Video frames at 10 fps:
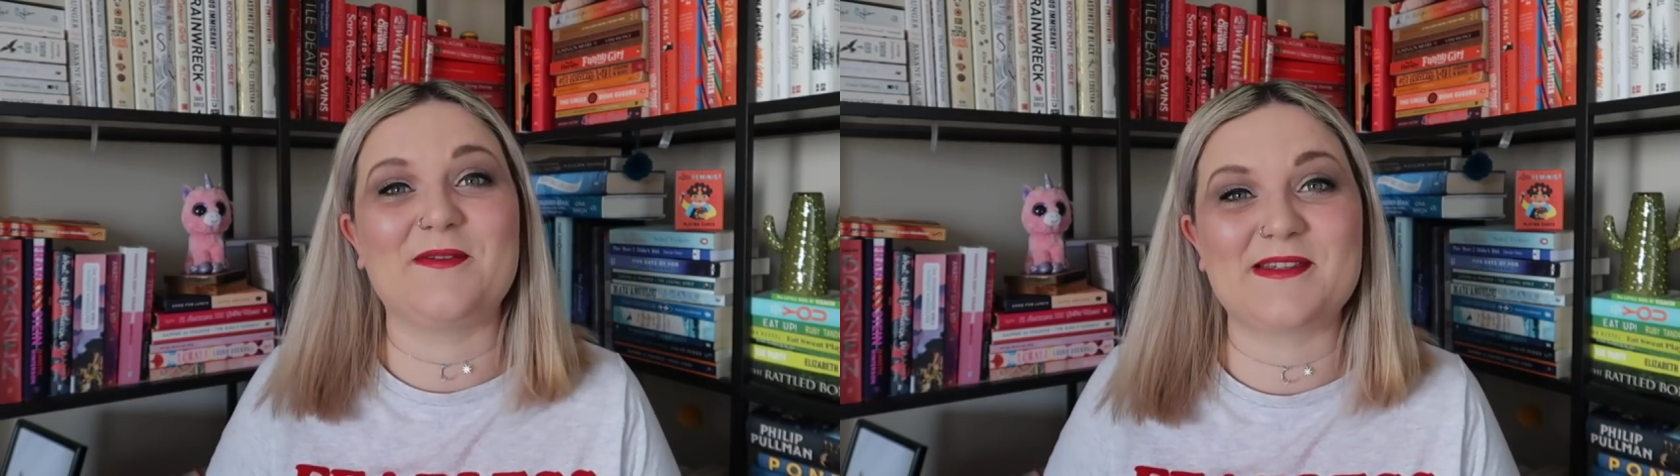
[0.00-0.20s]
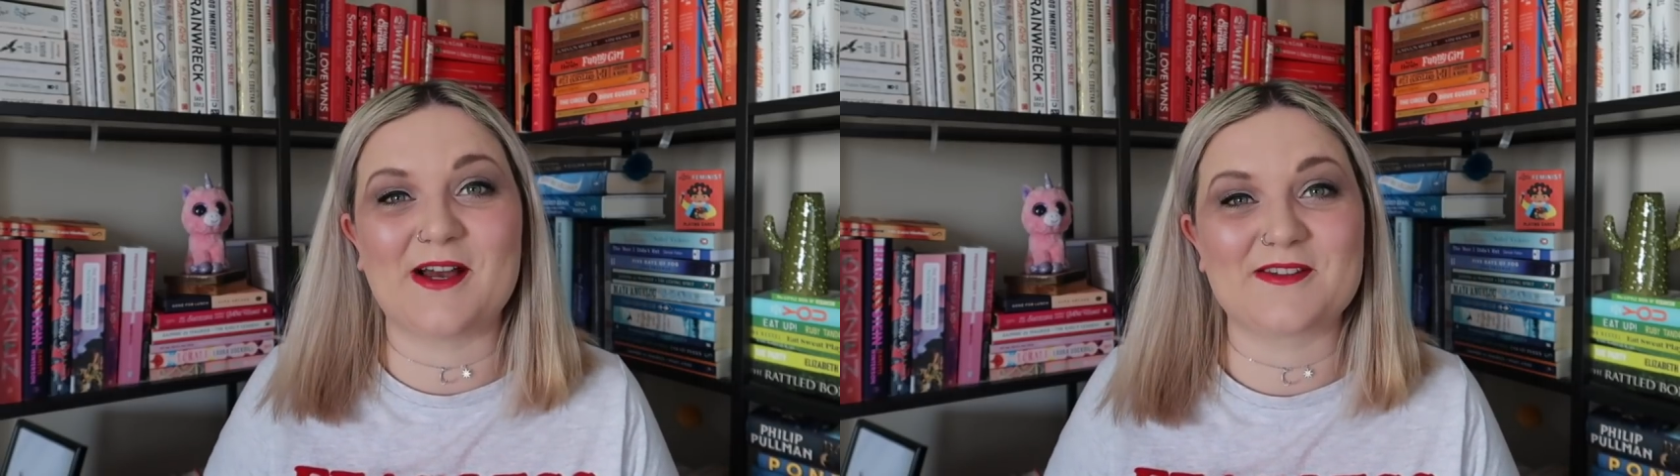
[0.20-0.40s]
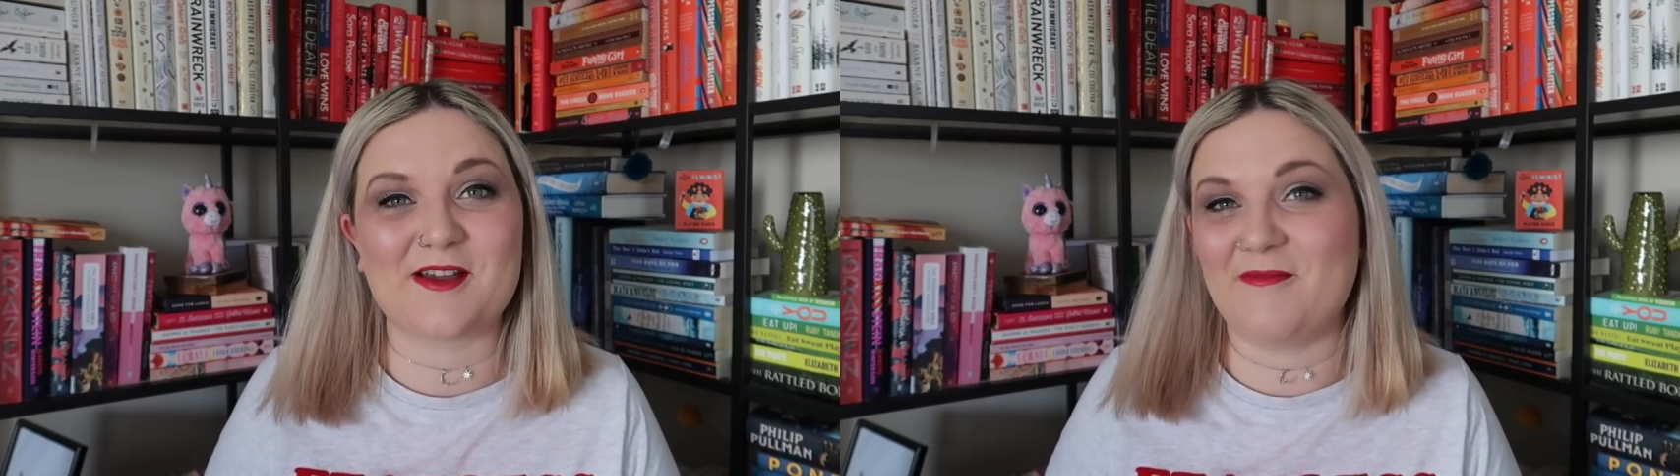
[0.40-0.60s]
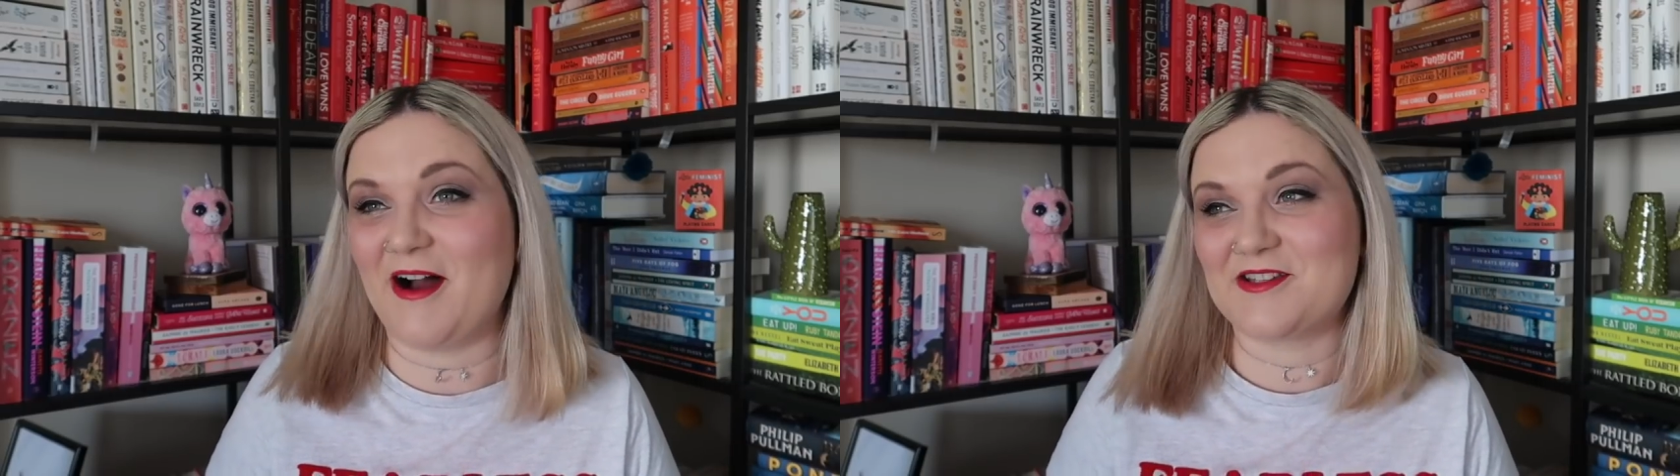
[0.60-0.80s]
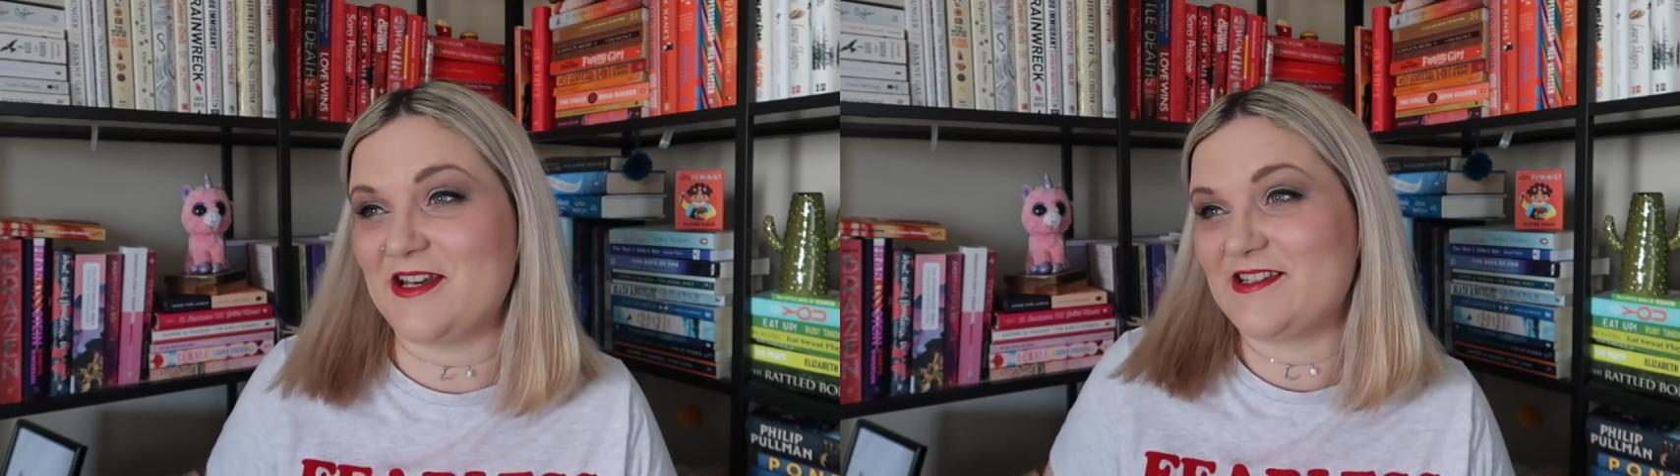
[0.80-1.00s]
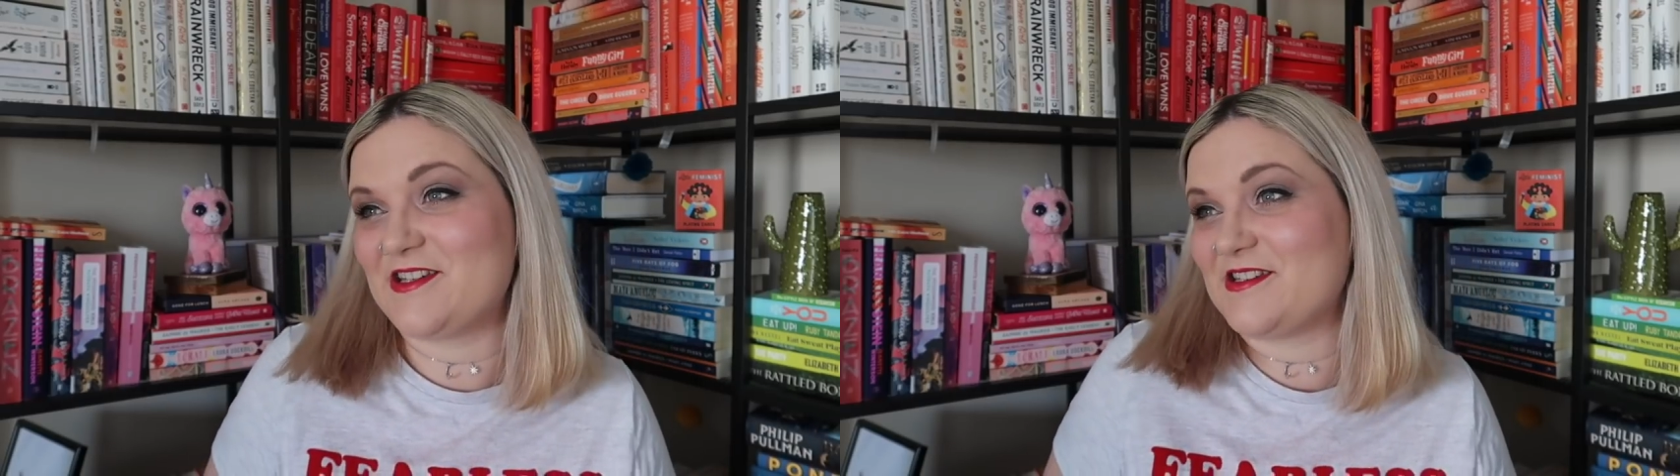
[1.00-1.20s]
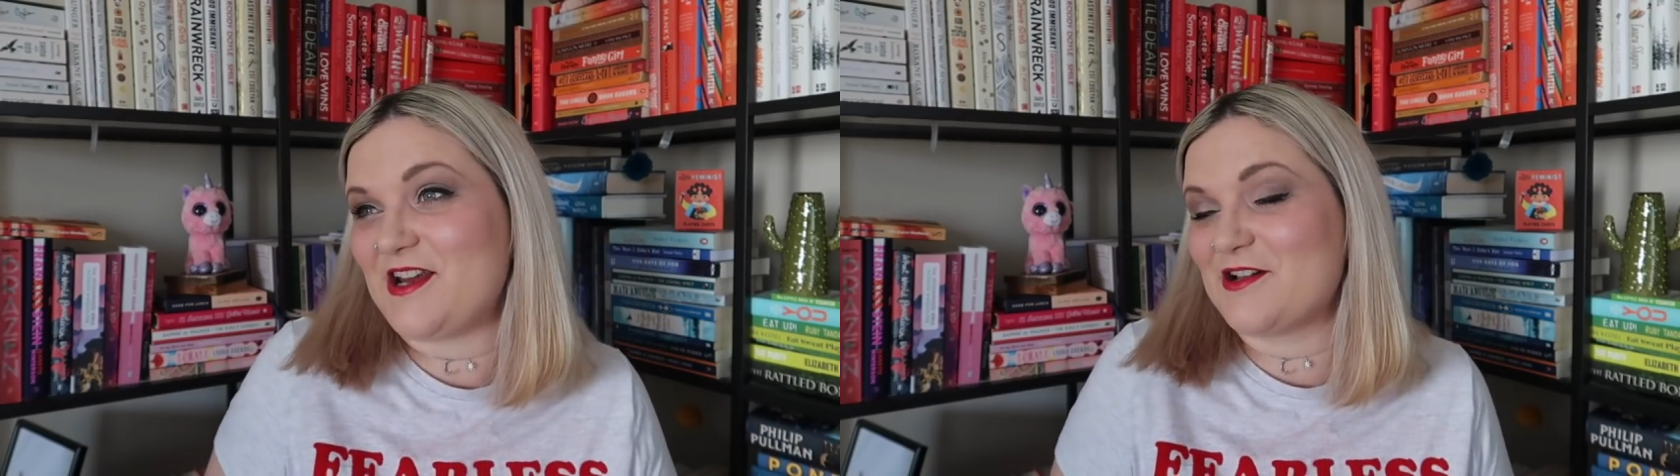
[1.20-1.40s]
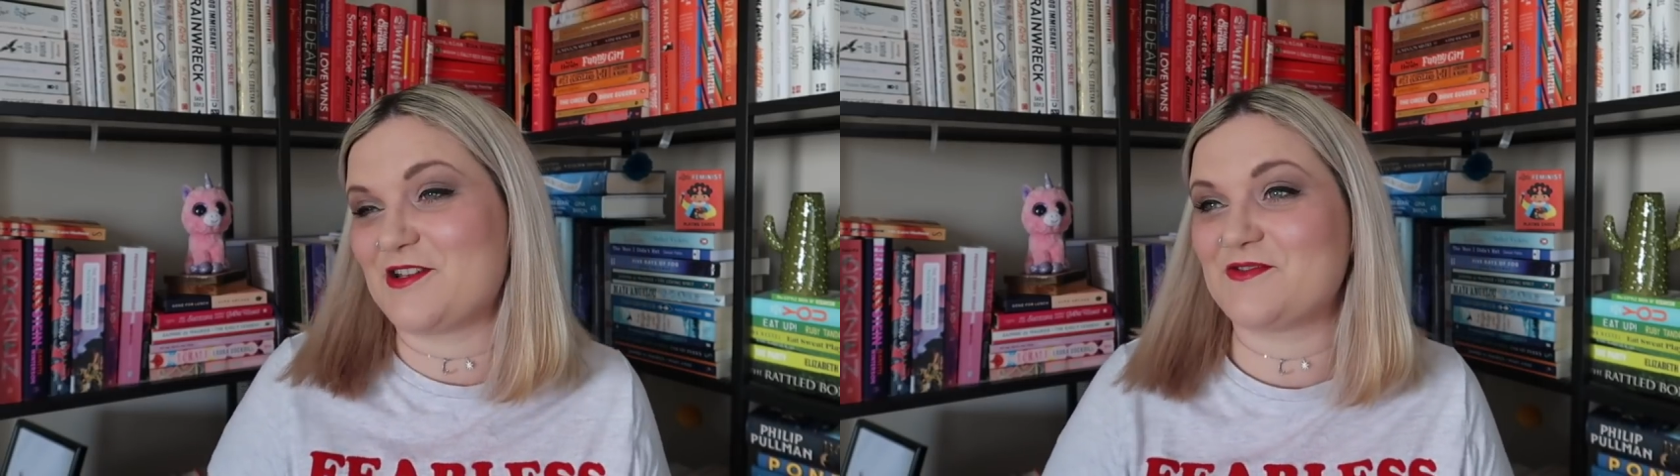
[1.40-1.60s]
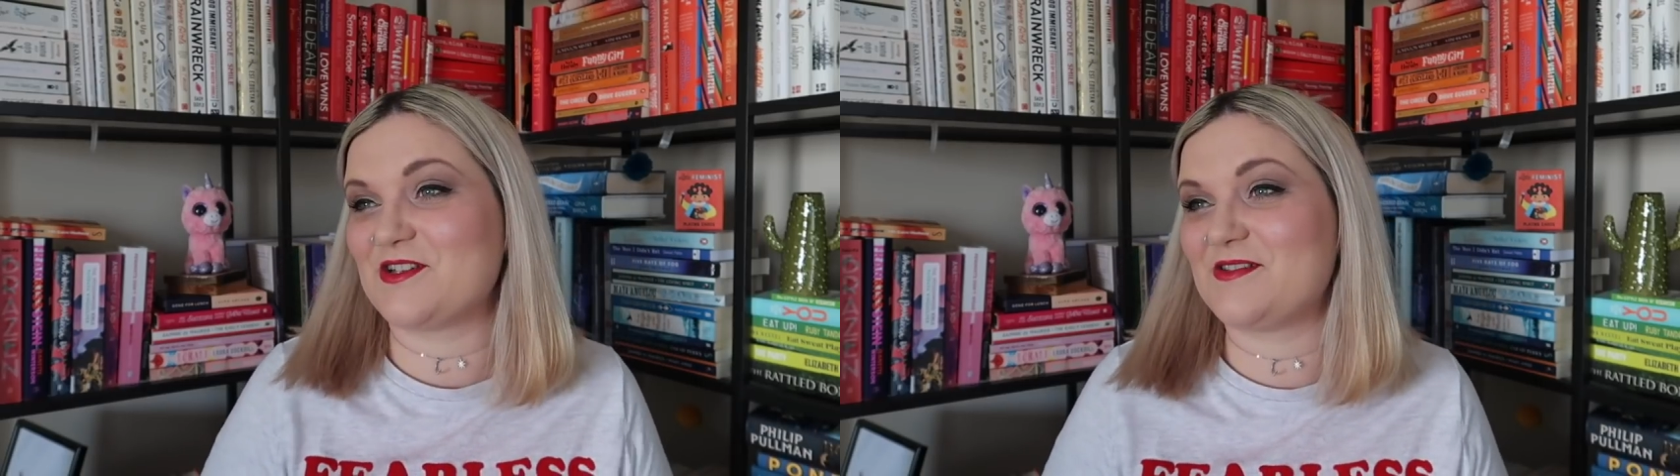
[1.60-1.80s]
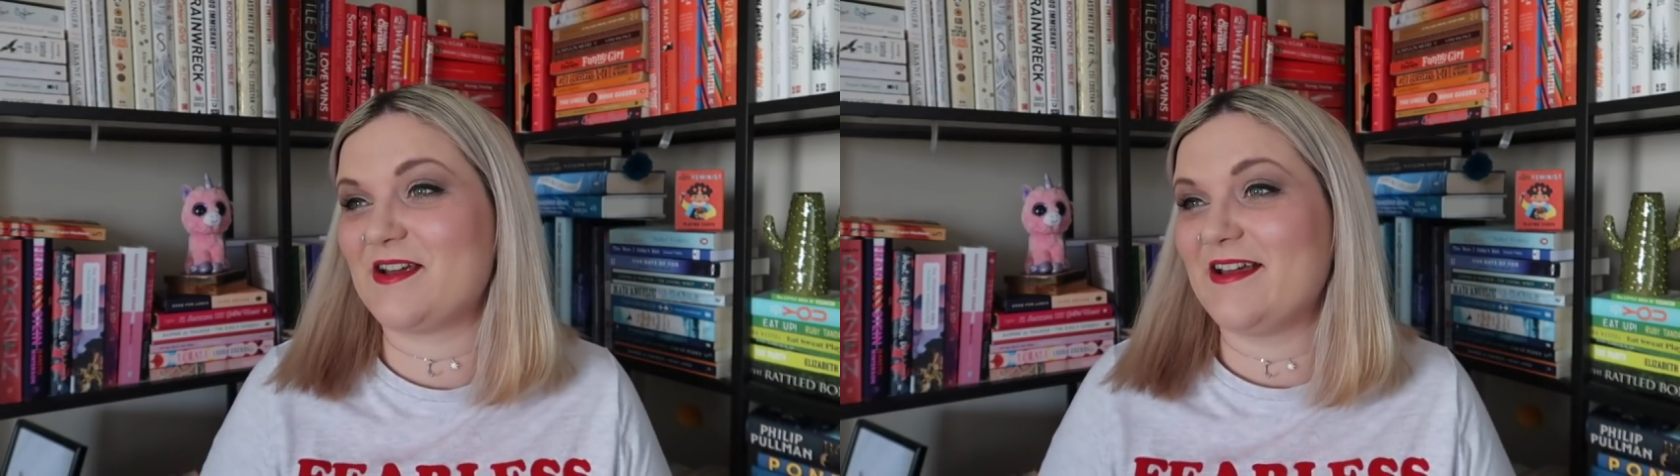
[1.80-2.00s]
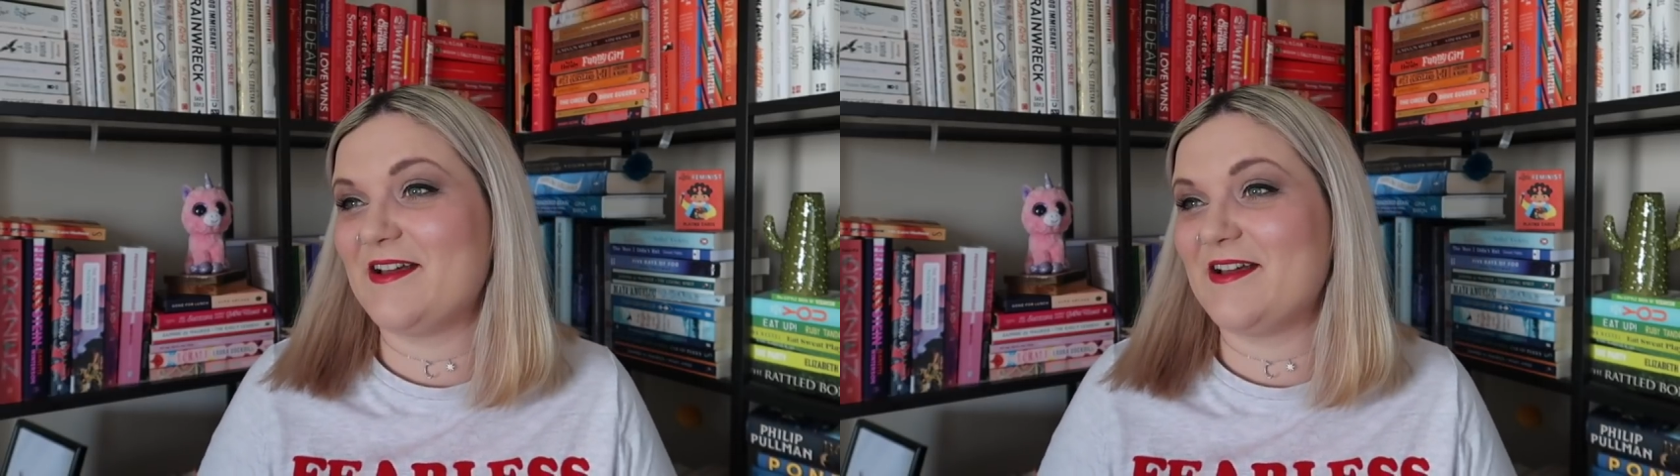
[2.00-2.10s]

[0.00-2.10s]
themselves so much and it's just, I don't just,